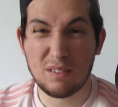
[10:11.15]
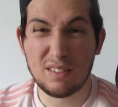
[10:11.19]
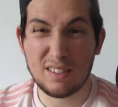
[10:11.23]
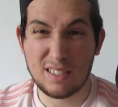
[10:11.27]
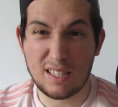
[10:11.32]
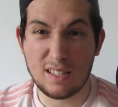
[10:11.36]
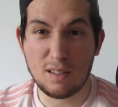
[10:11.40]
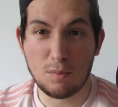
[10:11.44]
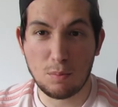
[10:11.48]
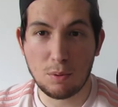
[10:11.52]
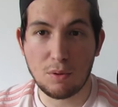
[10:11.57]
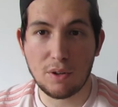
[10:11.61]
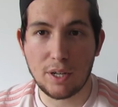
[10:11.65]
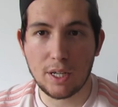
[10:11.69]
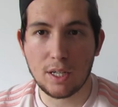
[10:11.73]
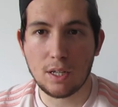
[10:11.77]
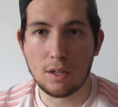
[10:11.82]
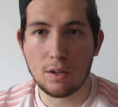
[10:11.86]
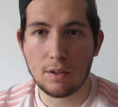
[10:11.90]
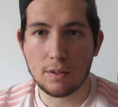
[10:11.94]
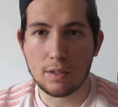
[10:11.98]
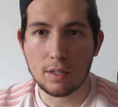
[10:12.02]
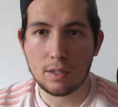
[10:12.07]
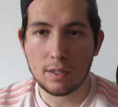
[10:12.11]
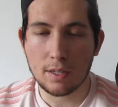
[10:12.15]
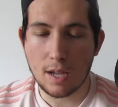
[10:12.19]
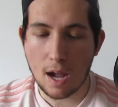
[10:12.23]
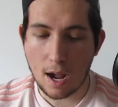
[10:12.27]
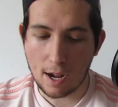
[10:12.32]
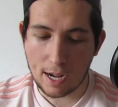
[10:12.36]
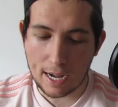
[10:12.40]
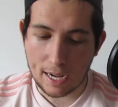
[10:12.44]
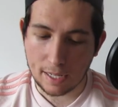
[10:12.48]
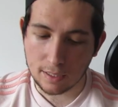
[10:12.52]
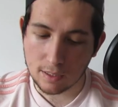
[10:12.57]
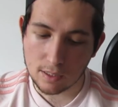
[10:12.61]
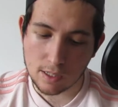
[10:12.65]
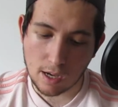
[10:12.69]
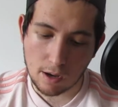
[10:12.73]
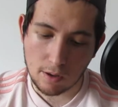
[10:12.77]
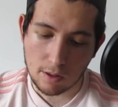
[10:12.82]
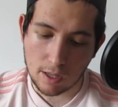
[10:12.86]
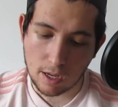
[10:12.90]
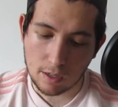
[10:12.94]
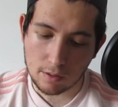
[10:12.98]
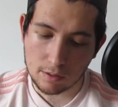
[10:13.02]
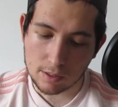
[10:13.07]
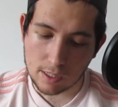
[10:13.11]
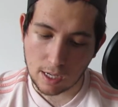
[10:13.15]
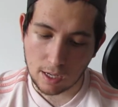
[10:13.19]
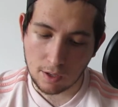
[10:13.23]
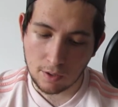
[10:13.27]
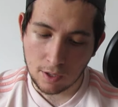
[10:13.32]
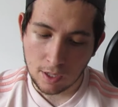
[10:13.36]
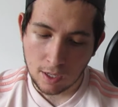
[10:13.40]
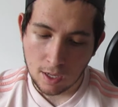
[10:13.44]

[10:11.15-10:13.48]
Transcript: did a pretty good young Han Solo. So,